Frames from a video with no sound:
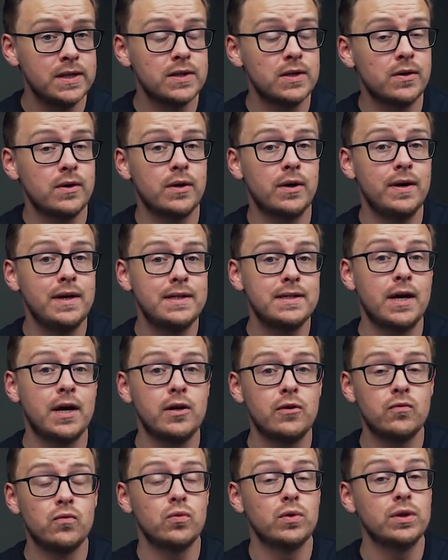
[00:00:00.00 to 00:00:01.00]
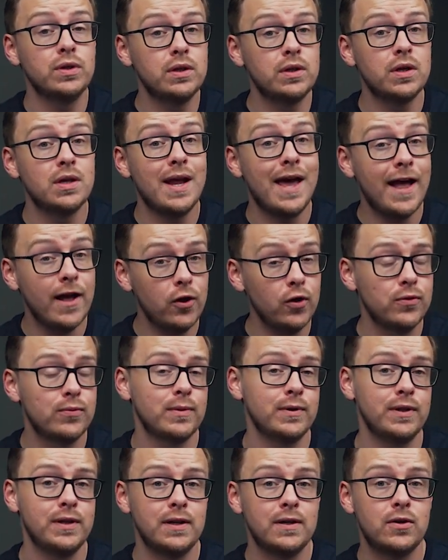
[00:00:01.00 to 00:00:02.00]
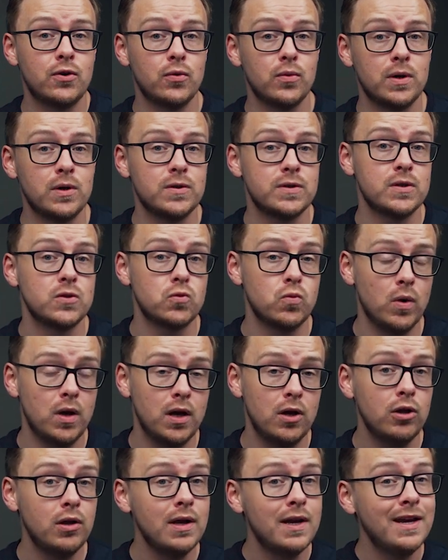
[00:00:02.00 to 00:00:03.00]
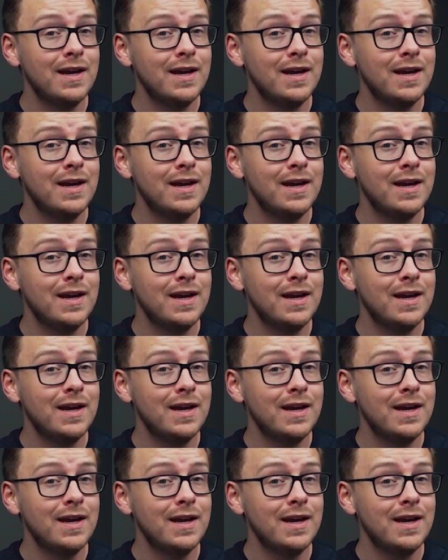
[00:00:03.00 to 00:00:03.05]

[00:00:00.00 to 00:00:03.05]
there are a ton of really good health related careers as well,